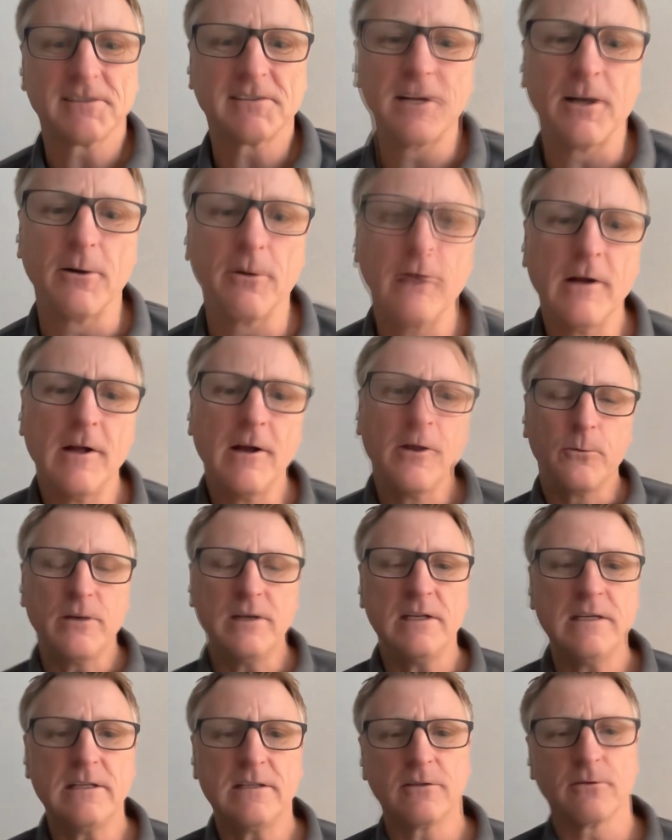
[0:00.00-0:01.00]
So
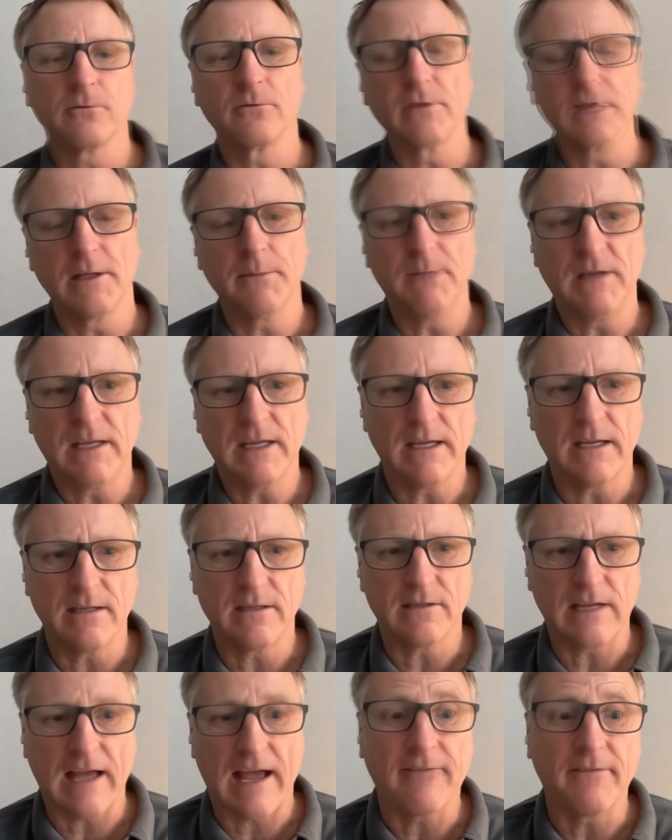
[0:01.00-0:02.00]
we need to really
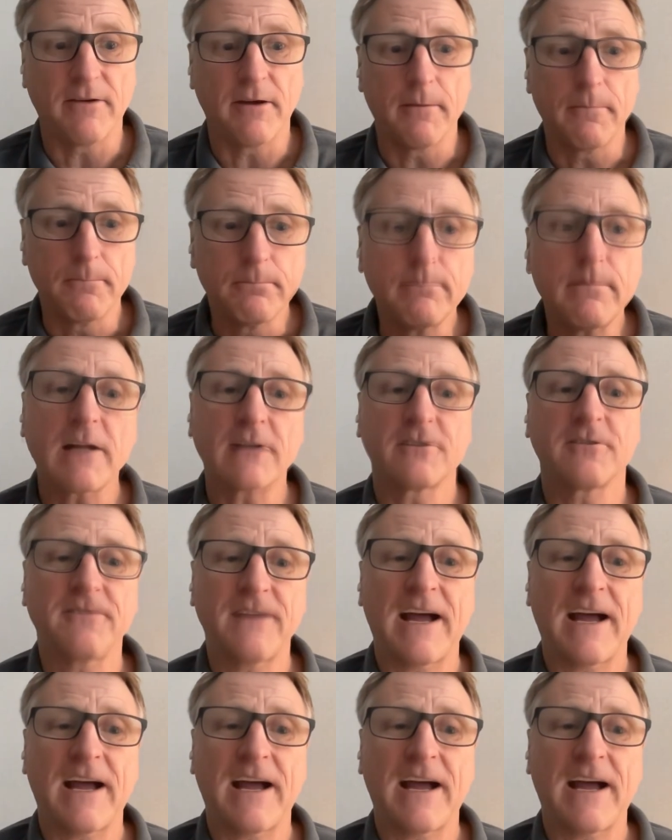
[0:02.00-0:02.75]
begin to have a much